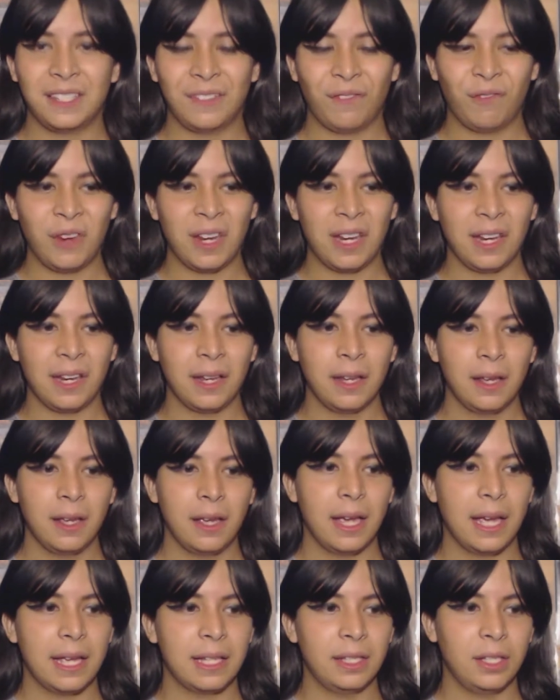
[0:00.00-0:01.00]
his feet,
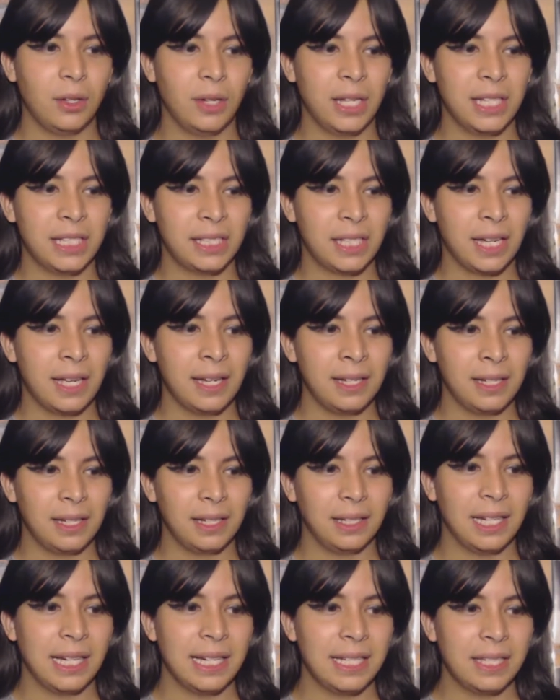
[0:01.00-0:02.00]
and so his son
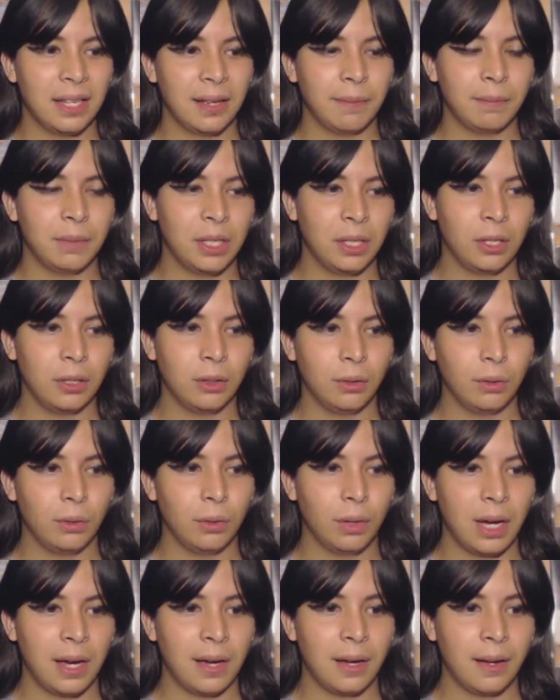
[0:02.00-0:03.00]
leads him
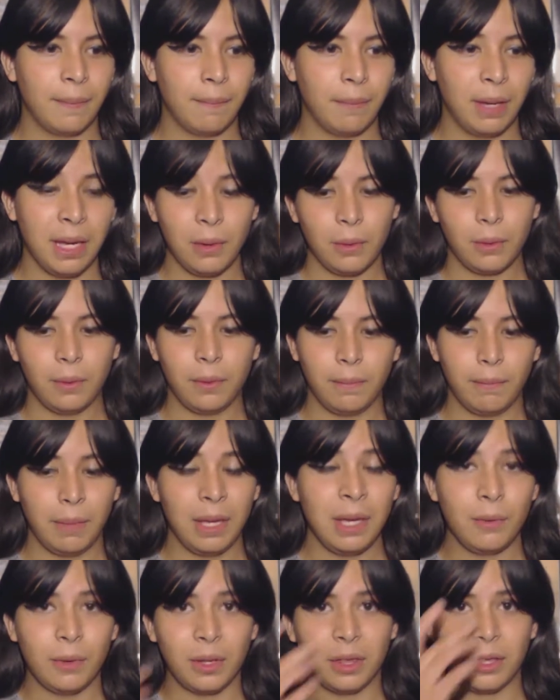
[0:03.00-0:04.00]
to
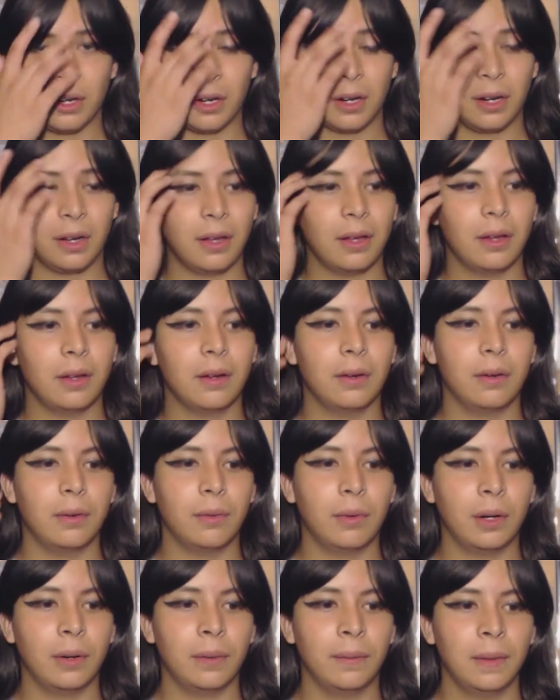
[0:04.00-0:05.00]
meet with her.
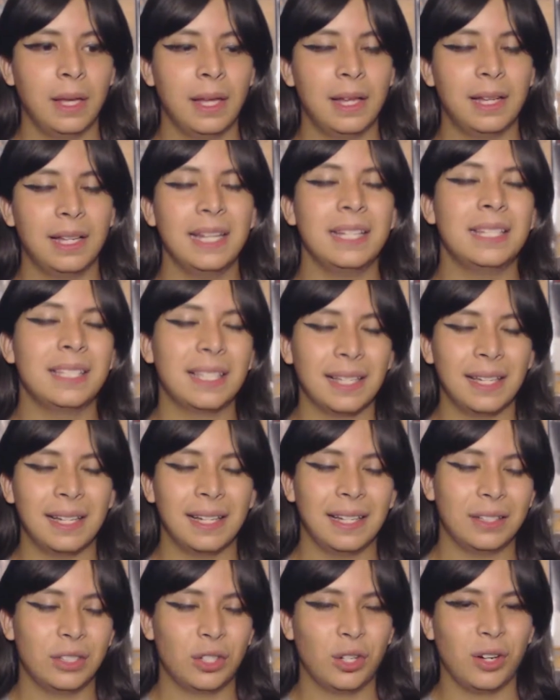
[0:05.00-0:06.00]
Well, leads
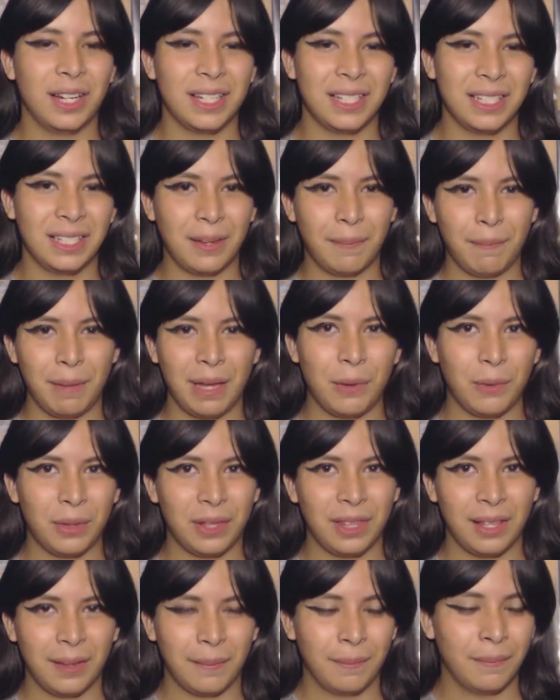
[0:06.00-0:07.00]
Trish to meet
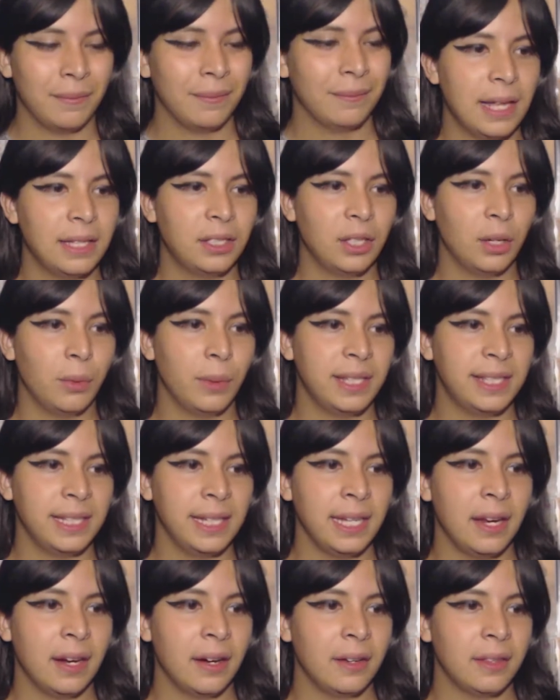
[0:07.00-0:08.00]
with him. And so we
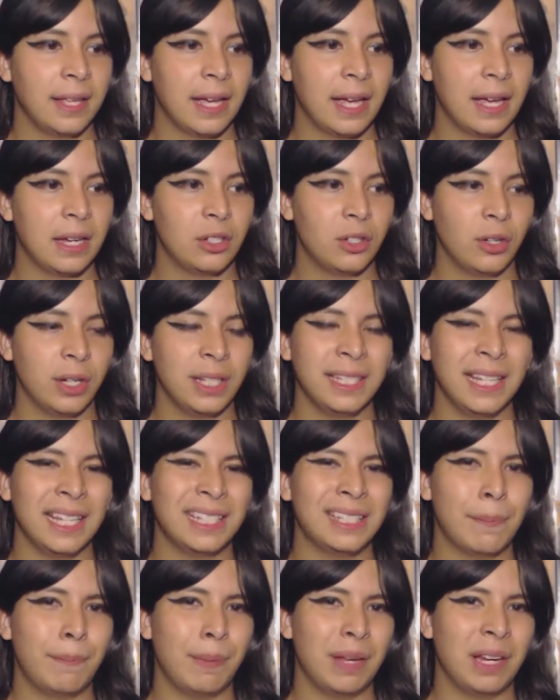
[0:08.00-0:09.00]
see here that Trish
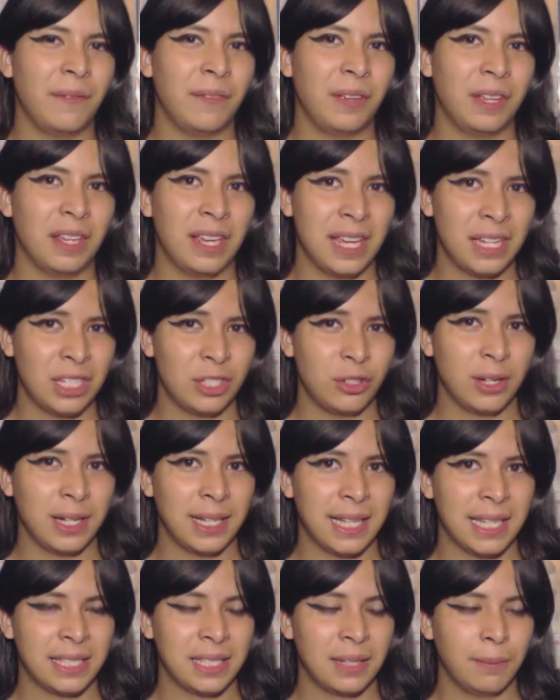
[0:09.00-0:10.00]
gets a bit of a history
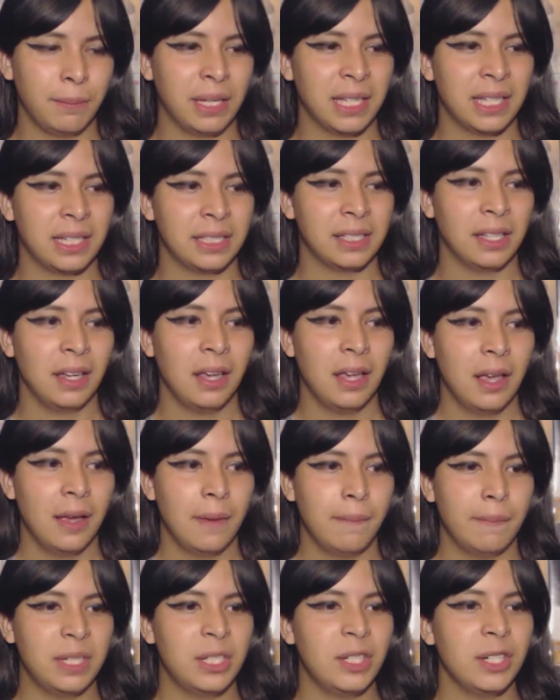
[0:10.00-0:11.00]
lesson because
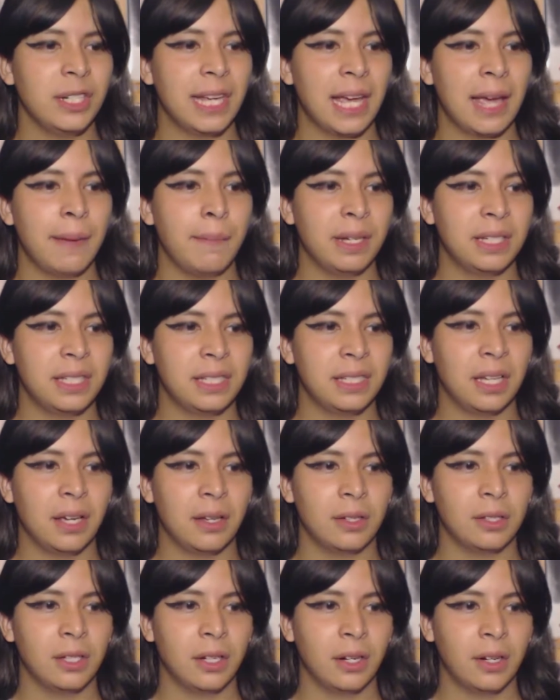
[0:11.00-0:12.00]
Mr. Gambit
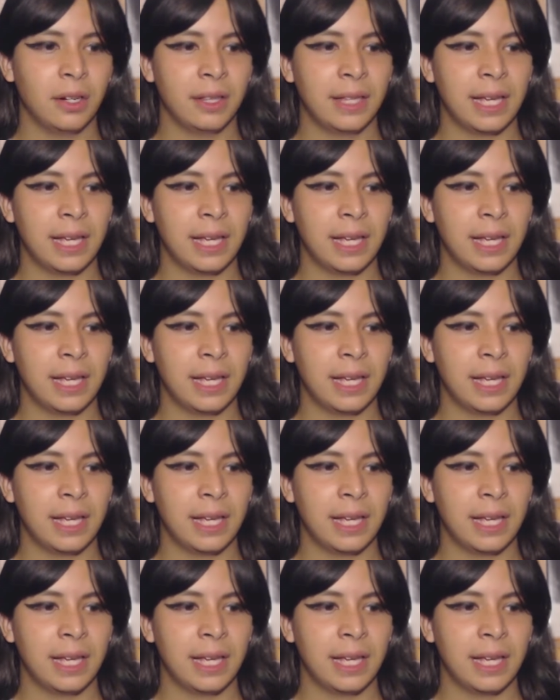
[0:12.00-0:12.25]
tells her